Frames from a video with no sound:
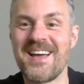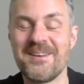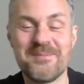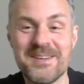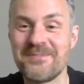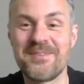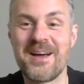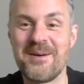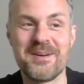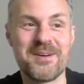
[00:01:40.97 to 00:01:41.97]
I'm in the
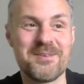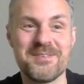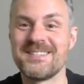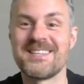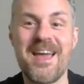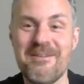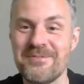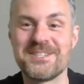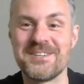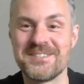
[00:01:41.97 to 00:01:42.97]
flat on my own. There's
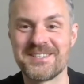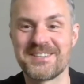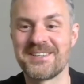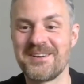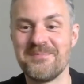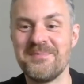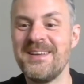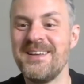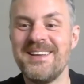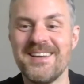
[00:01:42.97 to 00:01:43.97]
every chance it could come
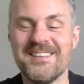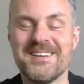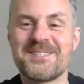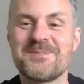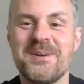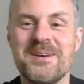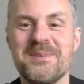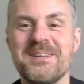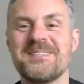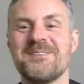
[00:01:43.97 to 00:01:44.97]
in the next 20
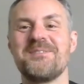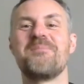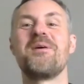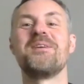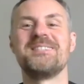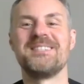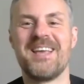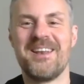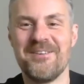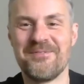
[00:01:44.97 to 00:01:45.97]
minutes. So
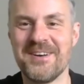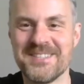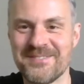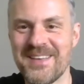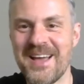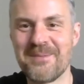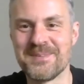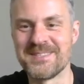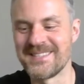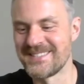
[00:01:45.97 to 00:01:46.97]
apologies in advance if that
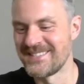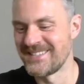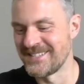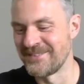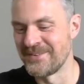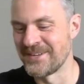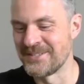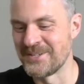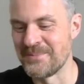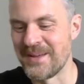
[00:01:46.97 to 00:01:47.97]
happens. There's nothing I
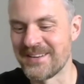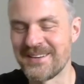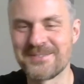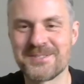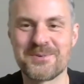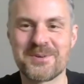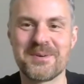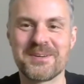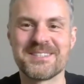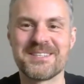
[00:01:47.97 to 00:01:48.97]
can do about it. You'll have to talk
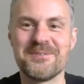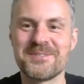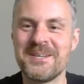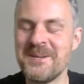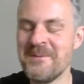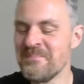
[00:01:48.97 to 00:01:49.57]
among yourselves.